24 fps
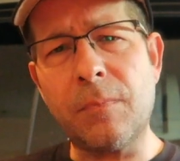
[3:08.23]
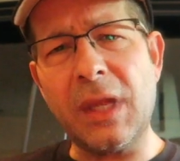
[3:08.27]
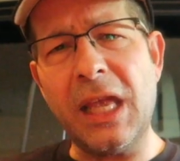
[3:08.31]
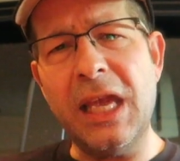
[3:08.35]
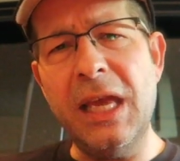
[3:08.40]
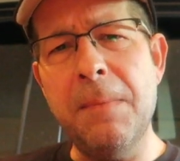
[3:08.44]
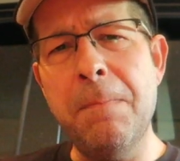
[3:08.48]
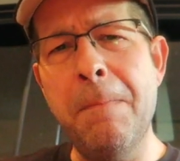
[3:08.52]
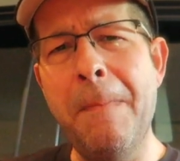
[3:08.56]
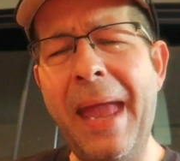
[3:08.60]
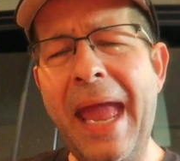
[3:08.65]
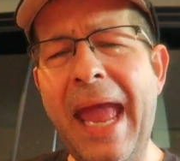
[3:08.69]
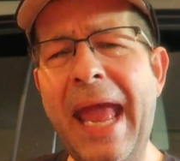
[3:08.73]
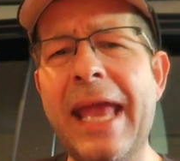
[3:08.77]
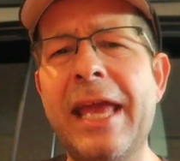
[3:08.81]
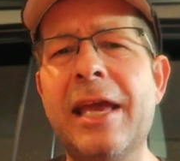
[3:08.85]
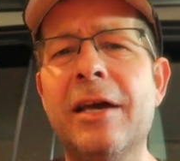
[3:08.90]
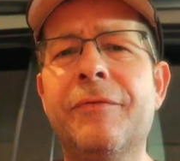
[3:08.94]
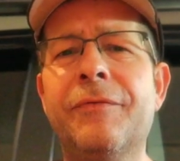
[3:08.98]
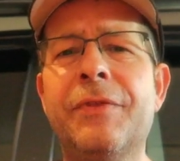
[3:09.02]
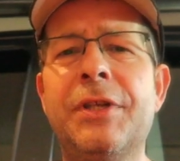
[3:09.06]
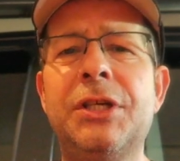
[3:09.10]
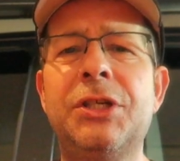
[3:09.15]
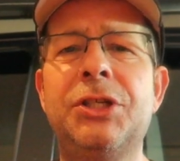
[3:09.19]
in May
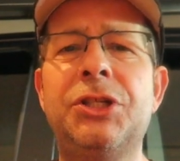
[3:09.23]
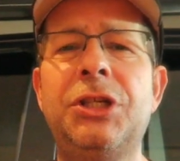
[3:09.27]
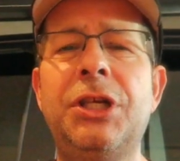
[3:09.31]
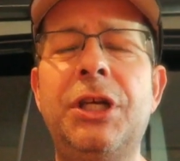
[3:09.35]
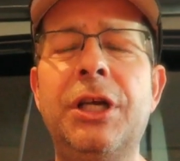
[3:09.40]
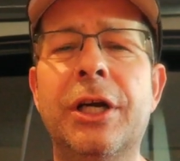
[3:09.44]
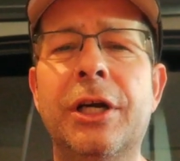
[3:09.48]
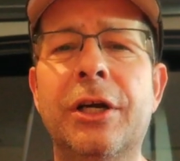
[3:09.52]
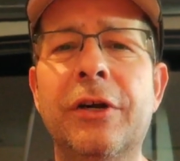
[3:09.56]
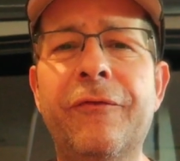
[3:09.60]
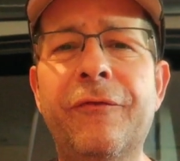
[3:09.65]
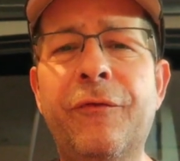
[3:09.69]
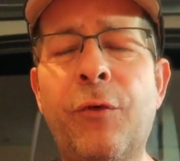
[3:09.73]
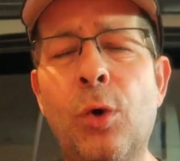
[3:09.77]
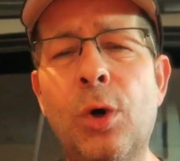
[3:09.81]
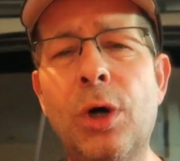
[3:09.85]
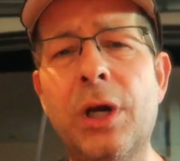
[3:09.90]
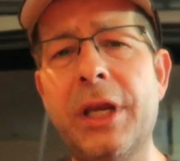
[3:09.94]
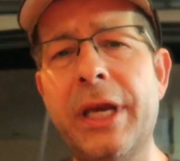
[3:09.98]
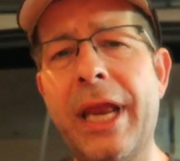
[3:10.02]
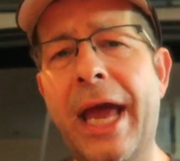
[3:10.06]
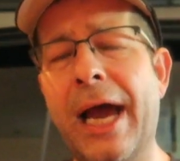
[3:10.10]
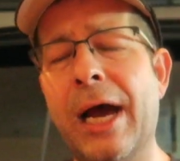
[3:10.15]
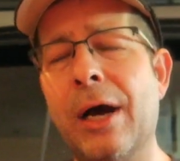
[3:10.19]
of this year,
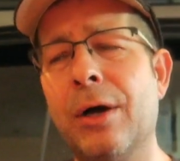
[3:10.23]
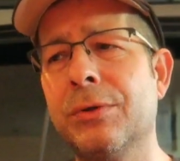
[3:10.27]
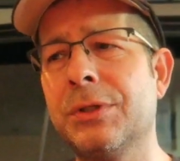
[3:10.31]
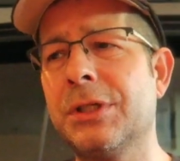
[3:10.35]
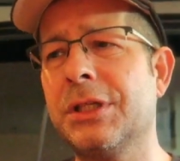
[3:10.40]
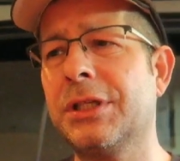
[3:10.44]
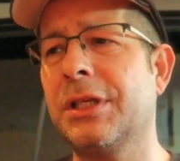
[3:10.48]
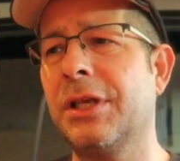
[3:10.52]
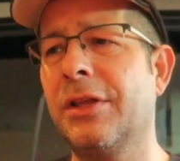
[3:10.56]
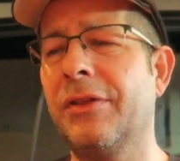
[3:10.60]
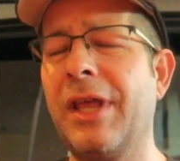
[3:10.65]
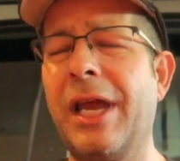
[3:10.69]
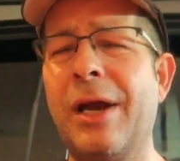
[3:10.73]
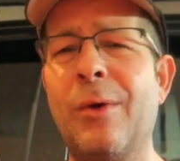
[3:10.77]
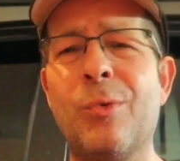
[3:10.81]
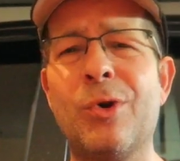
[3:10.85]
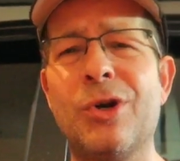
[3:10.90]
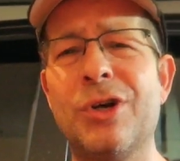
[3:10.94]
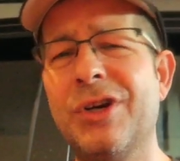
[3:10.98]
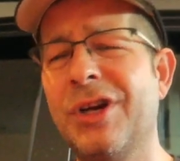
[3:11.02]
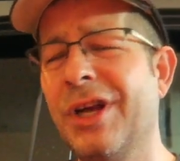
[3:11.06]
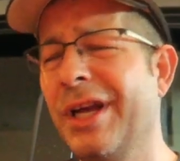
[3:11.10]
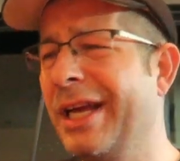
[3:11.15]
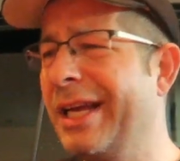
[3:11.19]
Ford announced that they
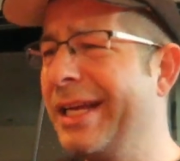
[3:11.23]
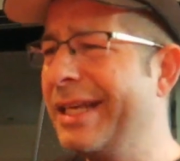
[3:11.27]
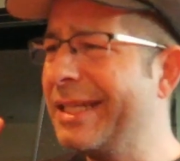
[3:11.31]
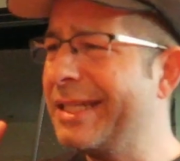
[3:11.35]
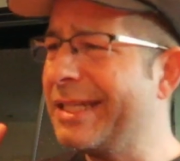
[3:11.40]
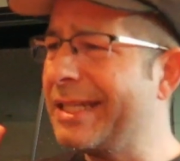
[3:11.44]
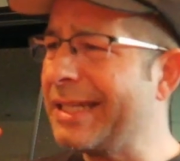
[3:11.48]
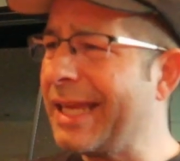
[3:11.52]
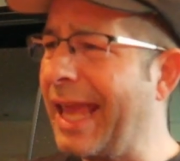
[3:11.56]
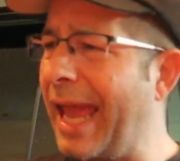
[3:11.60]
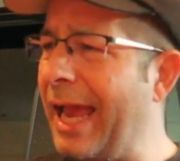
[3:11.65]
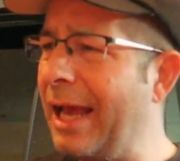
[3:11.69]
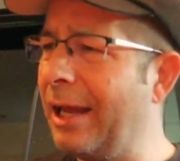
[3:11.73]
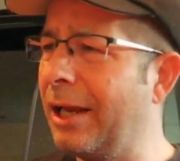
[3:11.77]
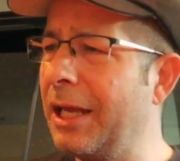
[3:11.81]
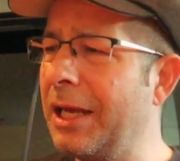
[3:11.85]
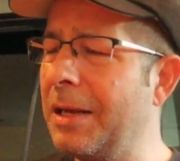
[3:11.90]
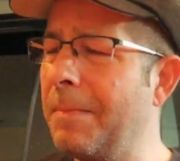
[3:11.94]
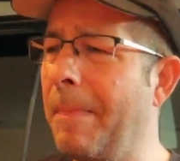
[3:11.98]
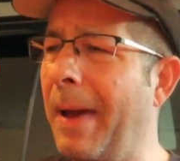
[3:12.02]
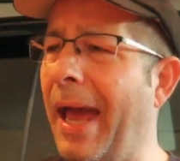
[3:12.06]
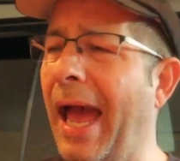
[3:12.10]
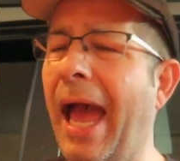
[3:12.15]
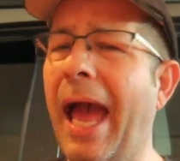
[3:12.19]
were
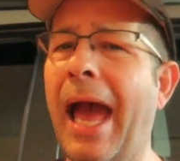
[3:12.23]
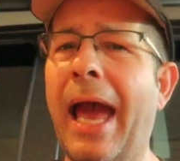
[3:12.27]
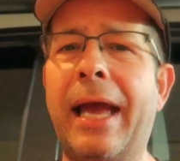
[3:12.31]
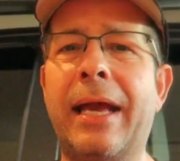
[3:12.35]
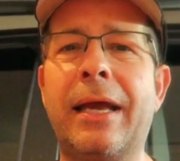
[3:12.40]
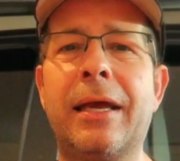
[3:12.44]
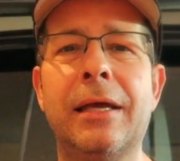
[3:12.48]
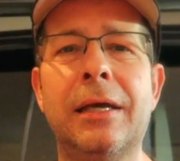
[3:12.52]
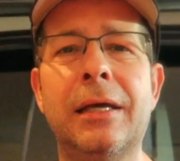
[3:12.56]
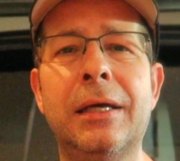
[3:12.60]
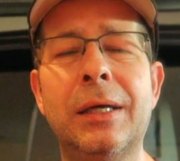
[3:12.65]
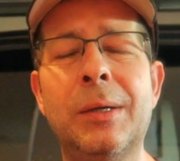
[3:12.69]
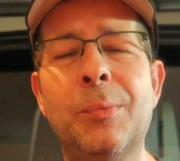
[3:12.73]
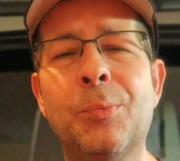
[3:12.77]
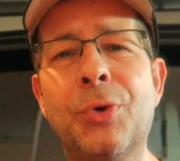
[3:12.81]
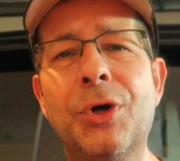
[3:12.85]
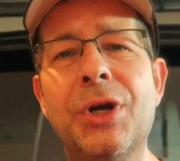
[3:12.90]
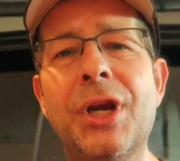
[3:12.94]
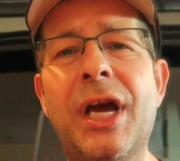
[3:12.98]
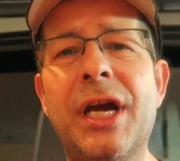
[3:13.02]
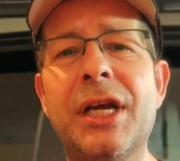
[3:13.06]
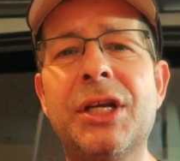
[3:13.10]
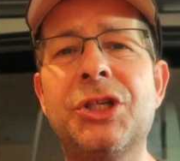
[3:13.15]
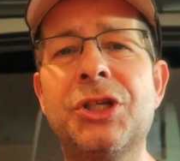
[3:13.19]
scaling back
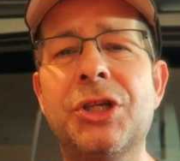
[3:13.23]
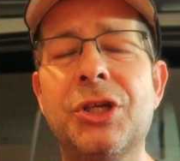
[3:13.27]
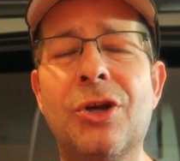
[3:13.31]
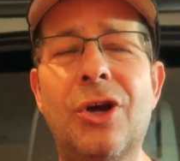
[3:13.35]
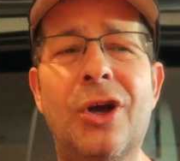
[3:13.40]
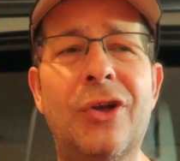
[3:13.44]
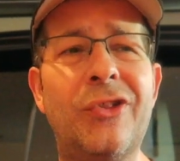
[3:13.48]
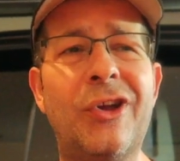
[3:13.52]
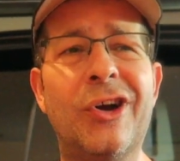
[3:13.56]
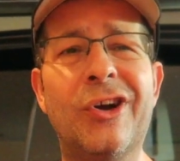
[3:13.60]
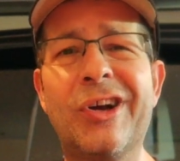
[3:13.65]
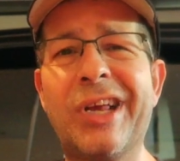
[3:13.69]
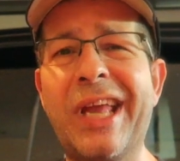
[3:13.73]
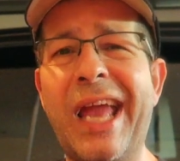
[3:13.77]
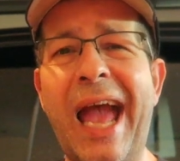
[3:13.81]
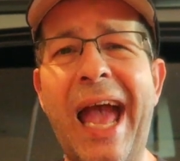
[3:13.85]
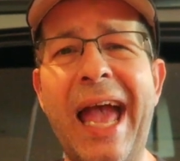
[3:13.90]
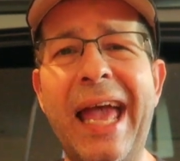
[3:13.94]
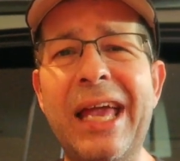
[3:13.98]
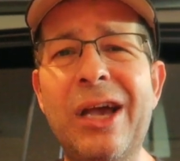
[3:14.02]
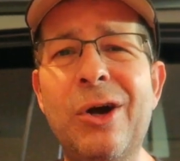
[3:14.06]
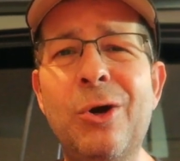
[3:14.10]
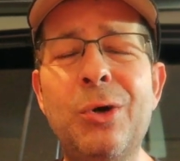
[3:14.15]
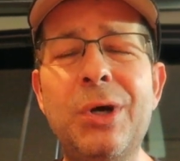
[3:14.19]
production on their
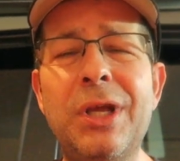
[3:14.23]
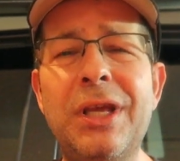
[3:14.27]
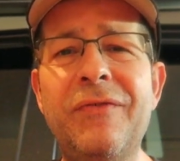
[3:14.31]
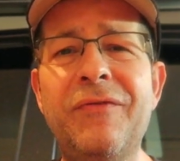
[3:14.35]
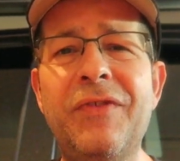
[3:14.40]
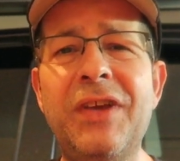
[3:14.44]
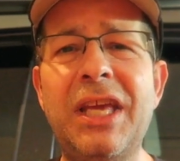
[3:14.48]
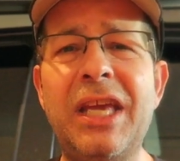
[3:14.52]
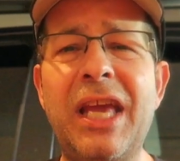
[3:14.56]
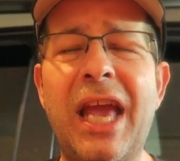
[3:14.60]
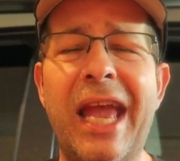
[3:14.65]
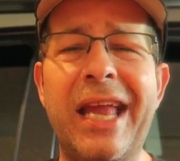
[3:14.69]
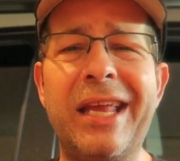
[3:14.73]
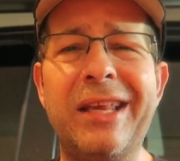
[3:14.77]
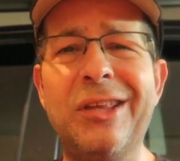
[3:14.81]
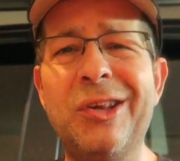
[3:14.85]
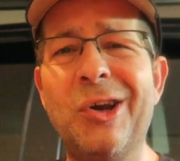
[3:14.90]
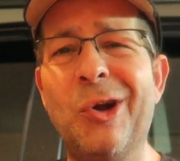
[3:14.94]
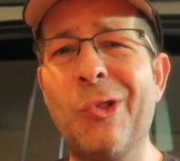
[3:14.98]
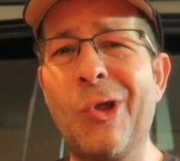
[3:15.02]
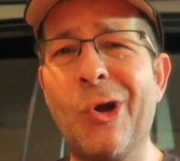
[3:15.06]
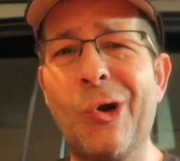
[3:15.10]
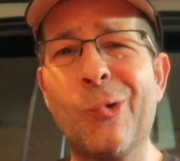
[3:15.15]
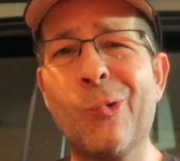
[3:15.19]
Coyote V8, you
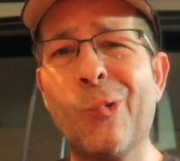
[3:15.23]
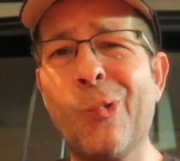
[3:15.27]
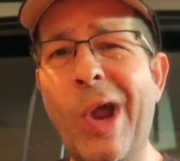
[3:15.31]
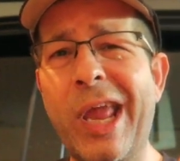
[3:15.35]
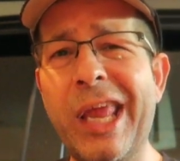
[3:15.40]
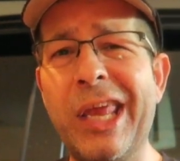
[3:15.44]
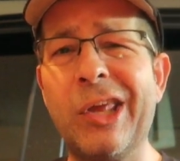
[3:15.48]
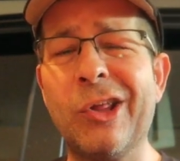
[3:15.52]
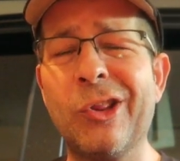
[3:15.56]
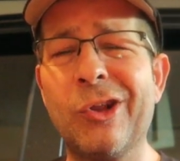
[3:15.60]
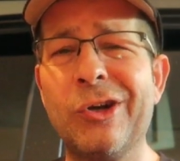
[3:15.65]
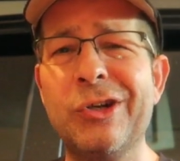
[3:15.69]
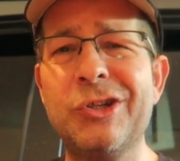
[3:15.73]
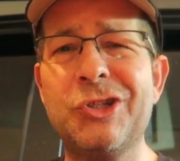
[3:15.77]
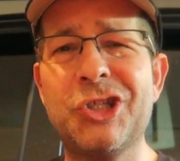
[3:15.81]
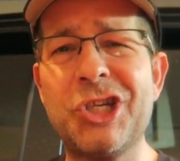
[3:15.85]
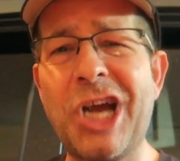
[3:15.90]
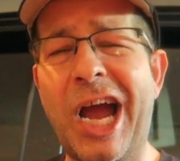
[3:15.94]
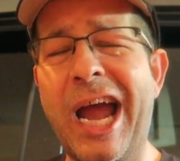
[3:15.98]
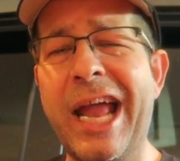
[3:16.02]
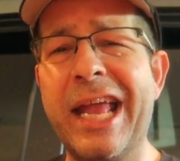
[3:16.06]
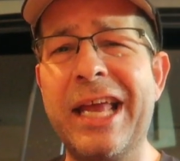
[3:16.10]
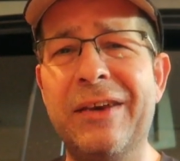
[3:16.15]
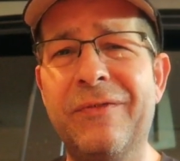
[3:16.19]
know, their regular
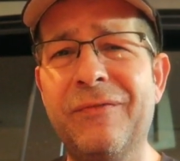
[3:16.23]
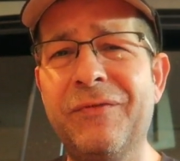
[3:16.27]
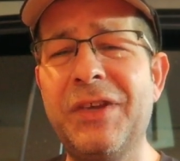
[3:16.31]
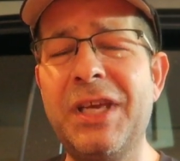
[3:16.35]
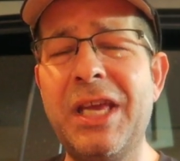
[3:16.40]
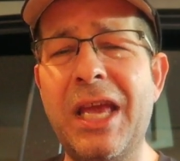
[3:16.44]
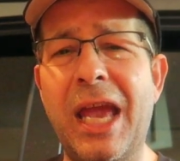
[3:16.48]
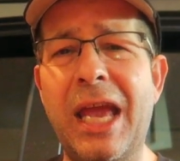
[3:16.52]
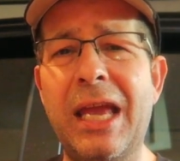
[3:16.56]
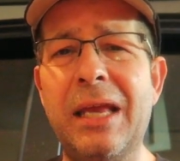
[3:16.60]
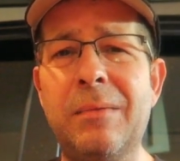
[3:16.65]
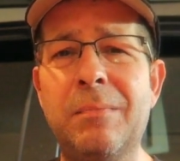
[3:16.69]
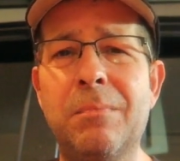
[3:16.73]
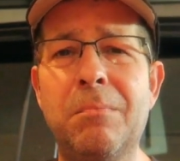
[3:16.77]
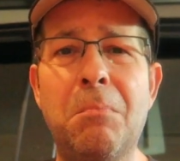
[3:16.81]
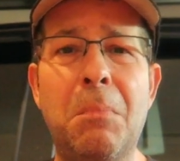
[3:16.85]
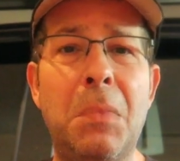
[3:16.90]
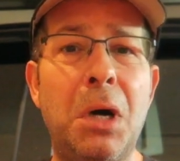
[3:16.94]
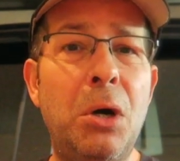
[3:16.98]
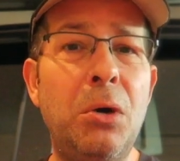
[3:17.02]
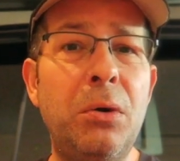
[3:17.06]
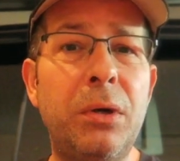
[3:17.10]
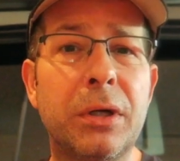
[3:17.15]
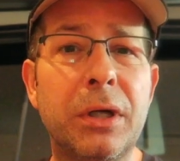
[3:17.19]
giant V8
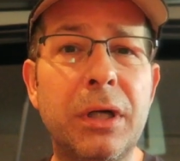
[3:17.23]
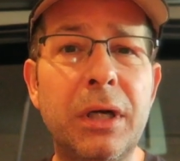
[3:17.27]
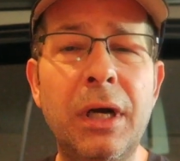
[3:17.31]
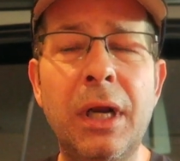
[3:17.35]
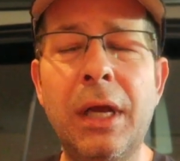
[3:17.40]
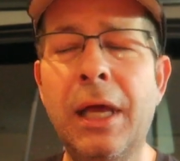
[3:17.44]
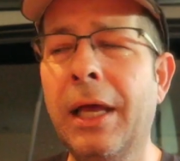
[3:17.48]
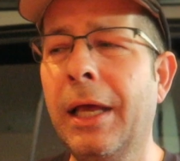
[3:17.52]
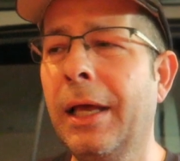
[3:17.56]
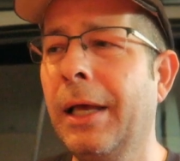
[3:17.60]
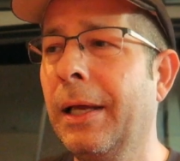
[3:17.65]
motor